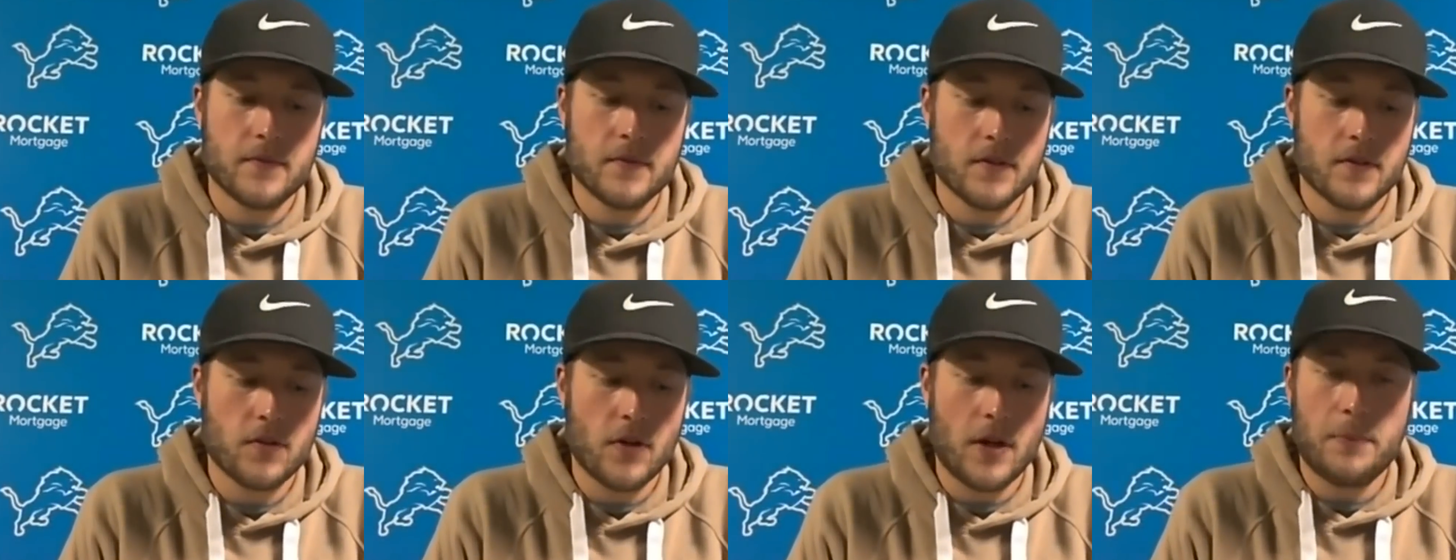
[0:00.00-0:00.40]

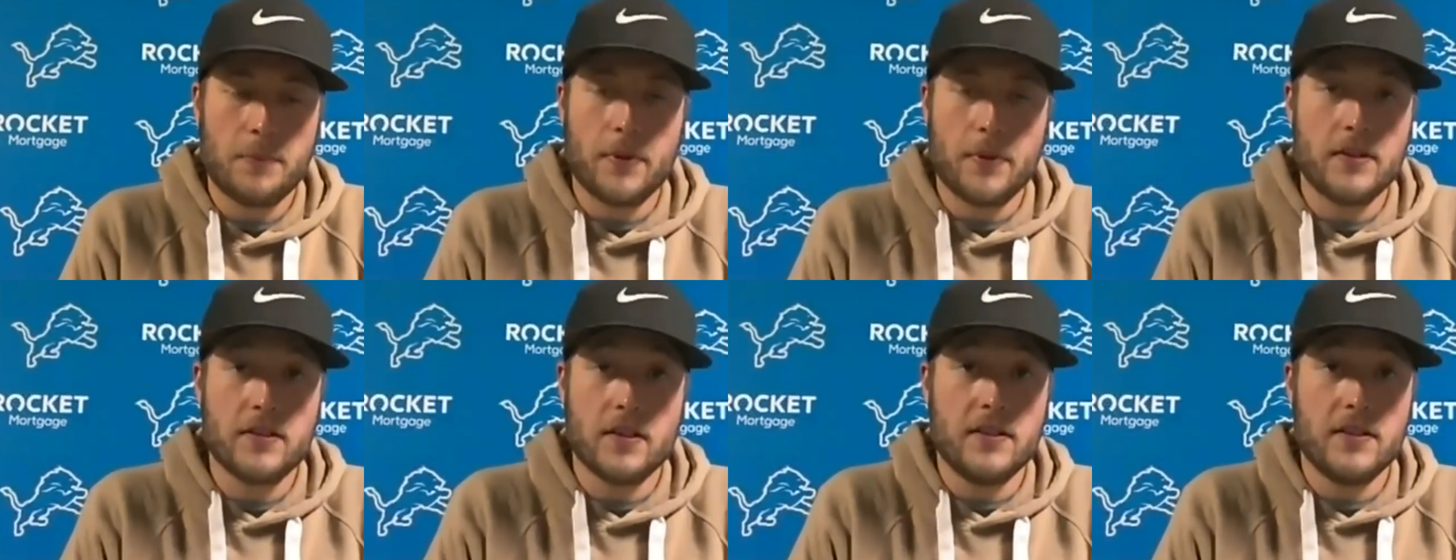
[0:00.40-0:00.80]
great
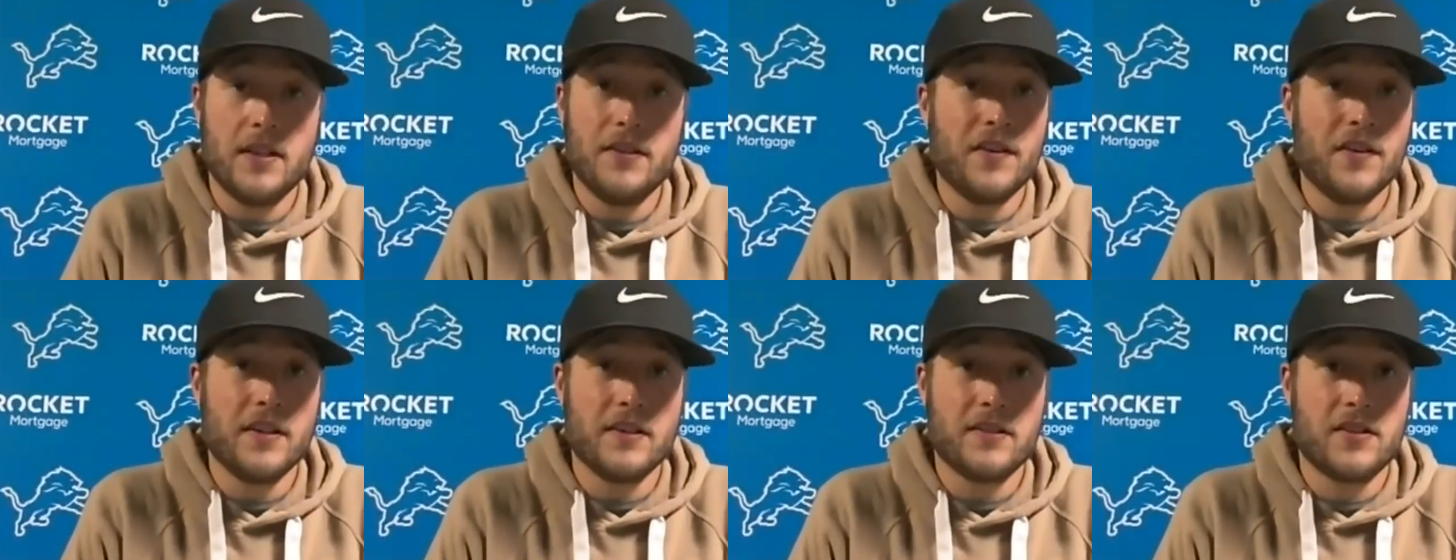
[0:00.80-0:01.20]
plays on
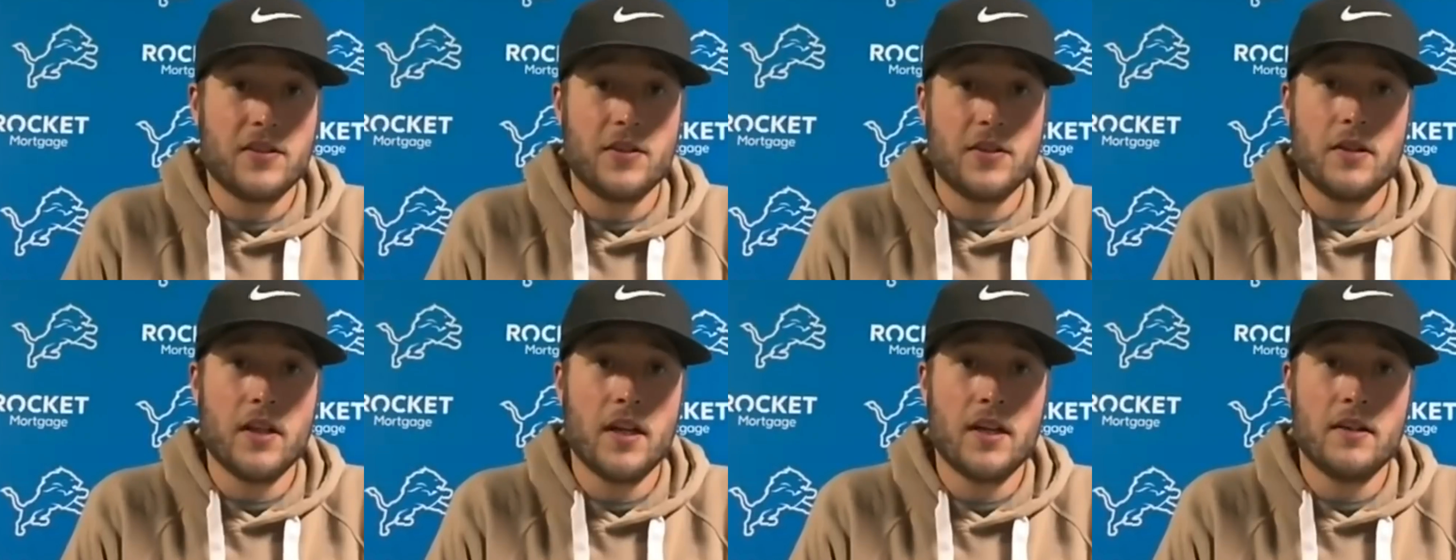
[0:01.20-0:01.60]
defense.
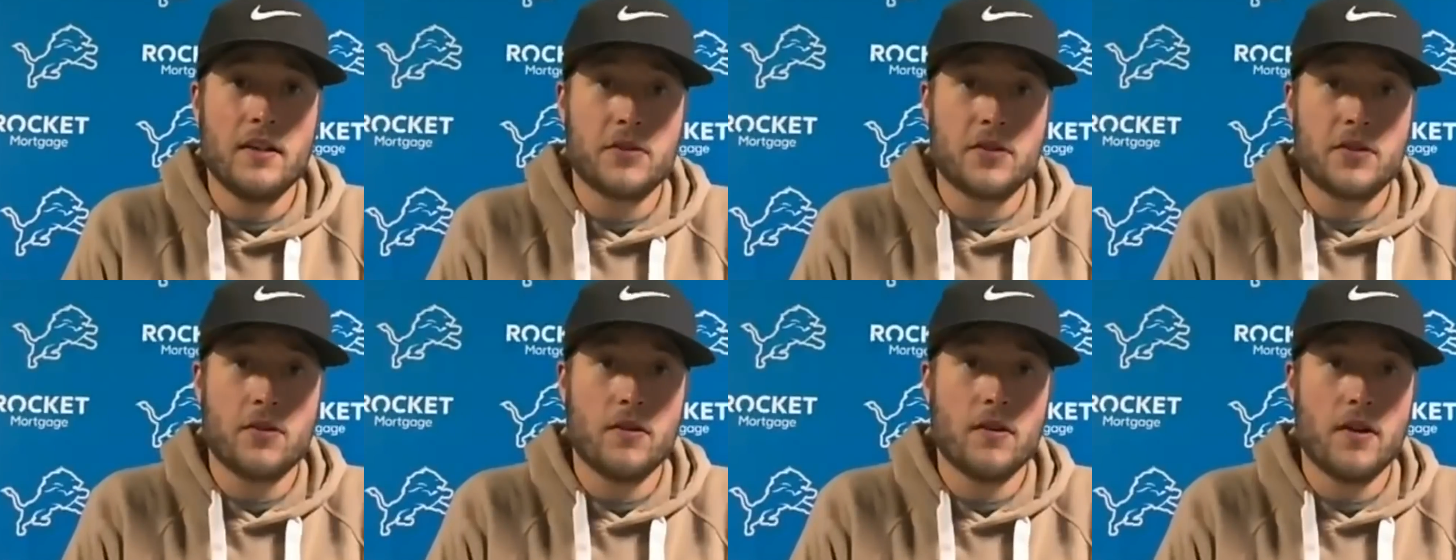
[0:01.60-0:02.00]
Shoot, letting them
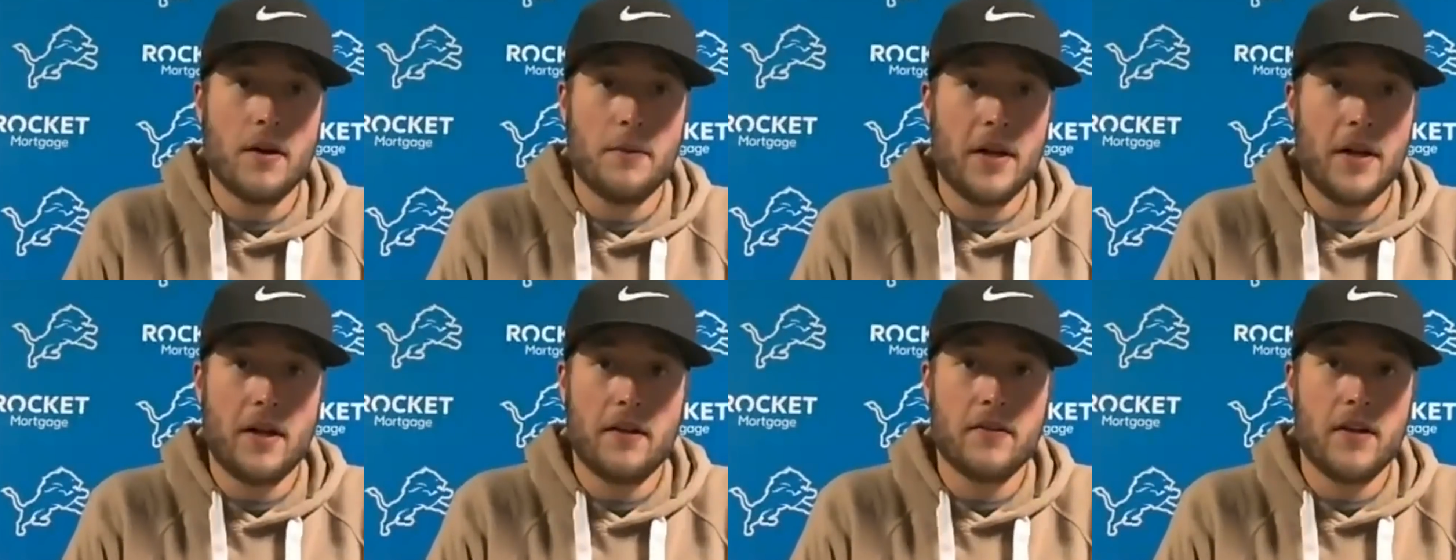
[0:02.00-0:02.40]
score. I
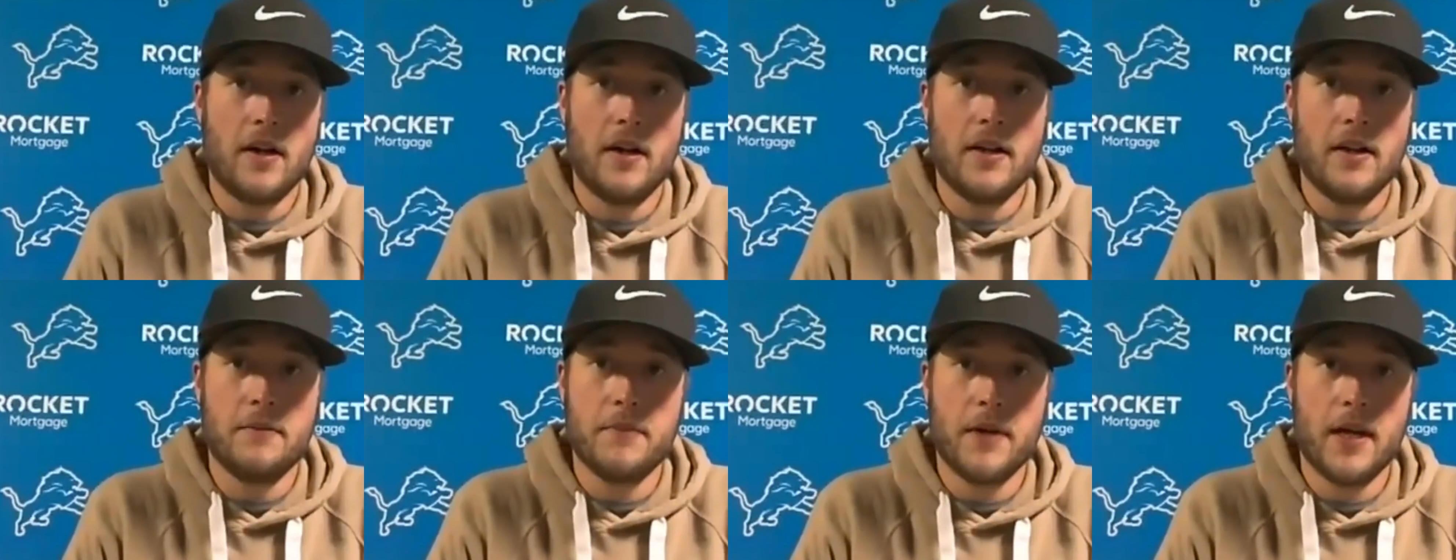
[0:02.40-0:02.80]
mean, I,
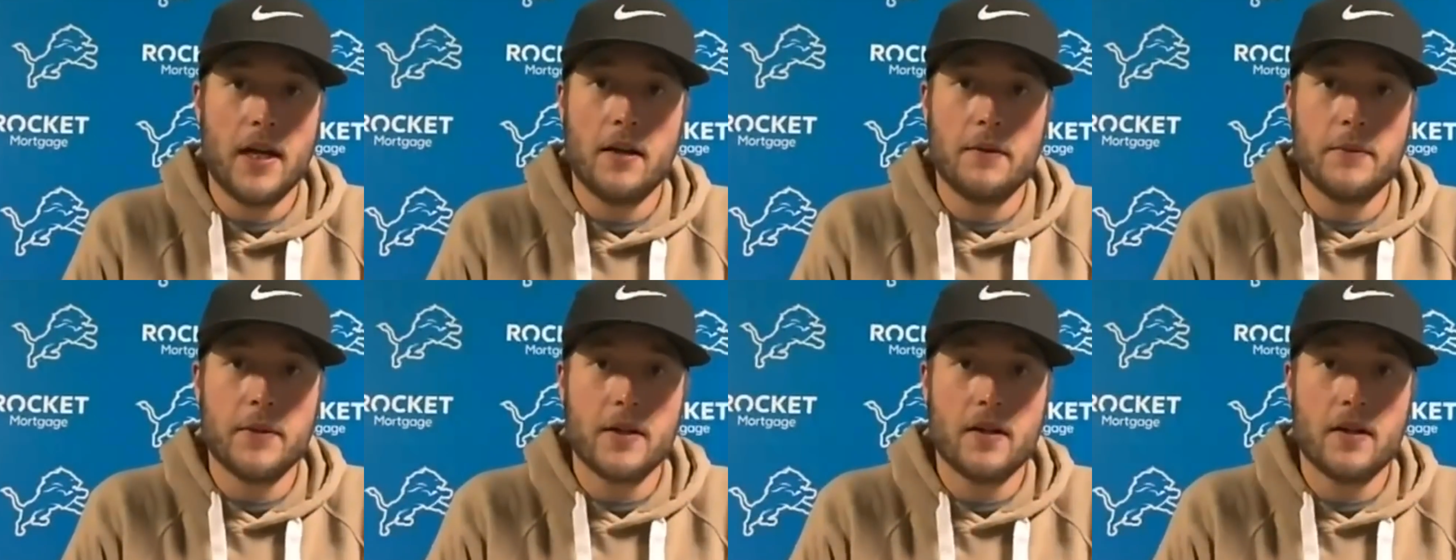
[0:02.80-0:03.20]
I had my
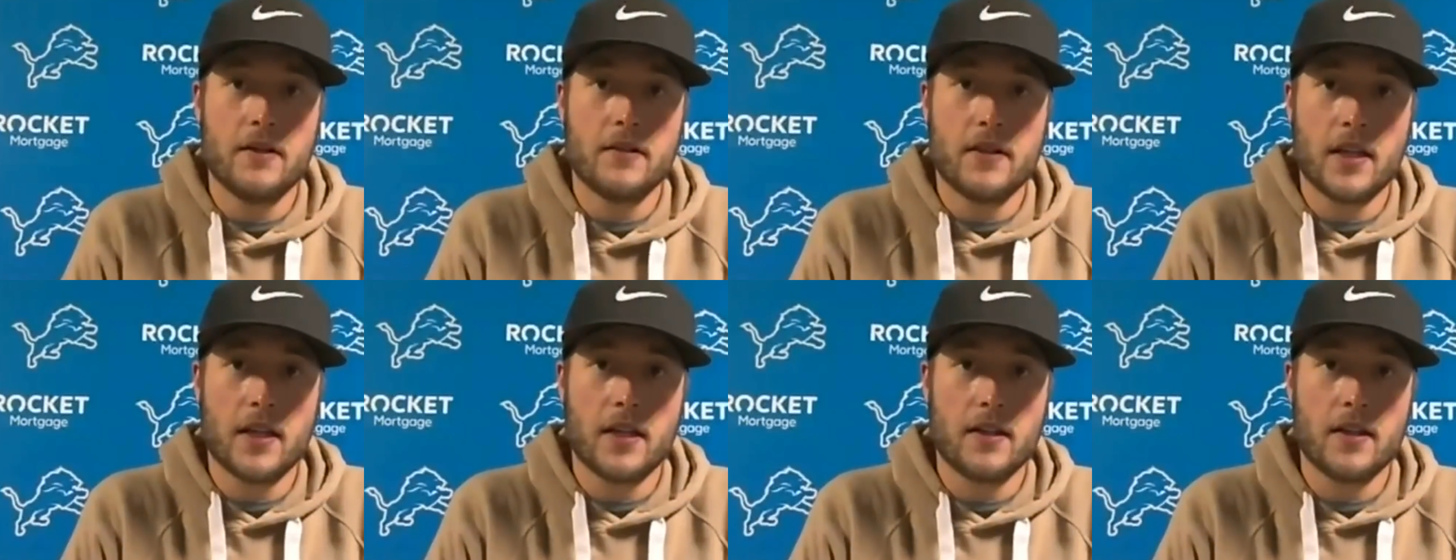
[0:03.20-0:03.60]
helmet
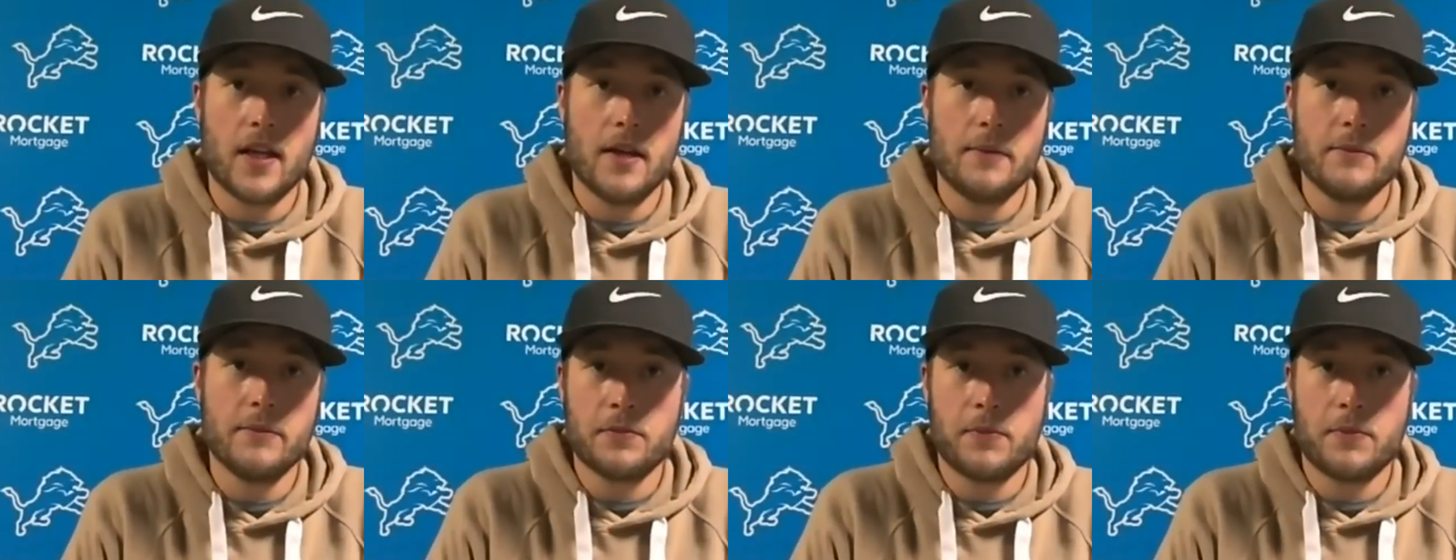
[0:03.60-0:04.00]
on, thinking the
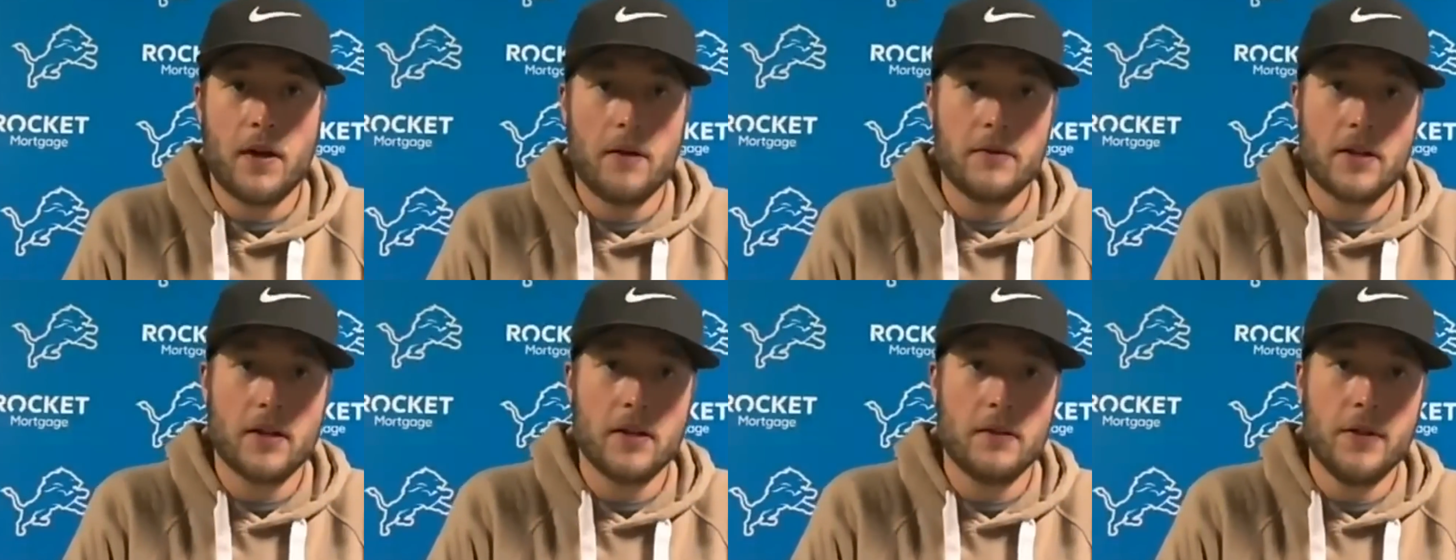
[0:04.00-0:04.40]
game was
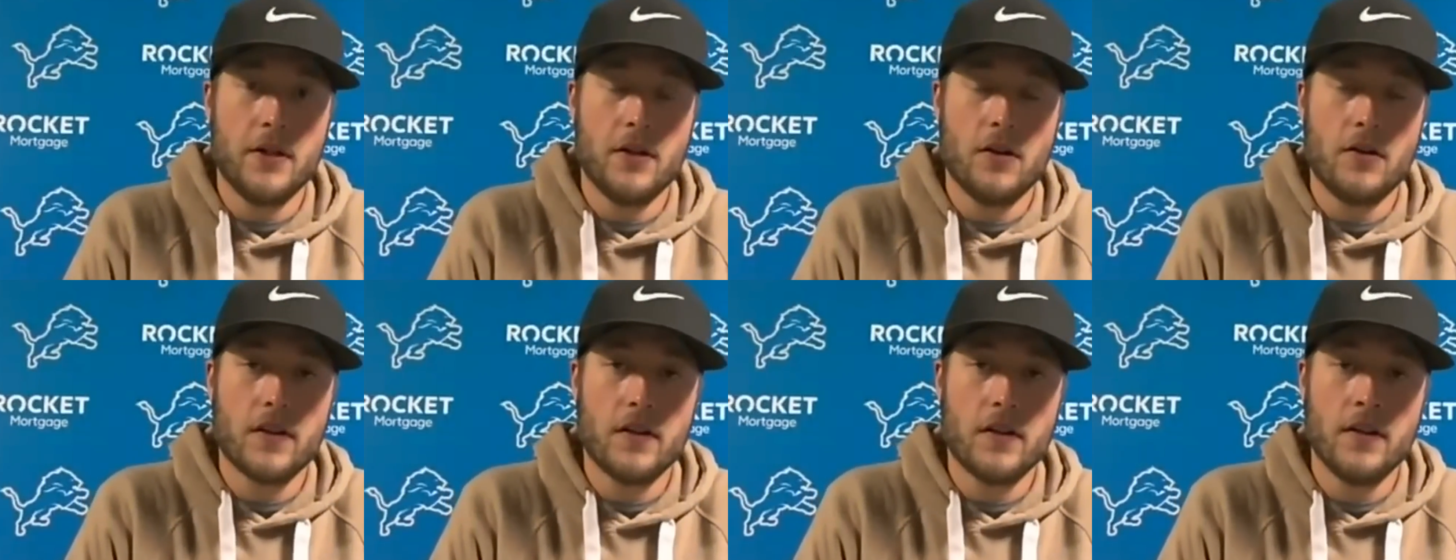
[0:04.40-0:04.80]
probably going to be
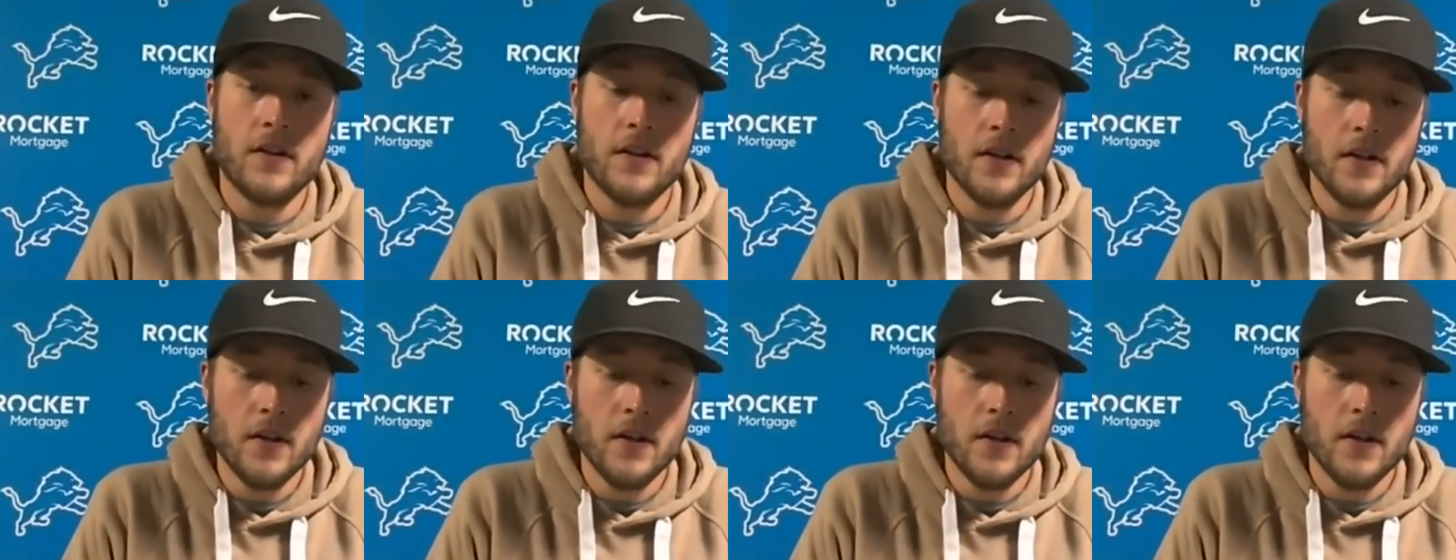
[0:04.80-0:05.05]
over.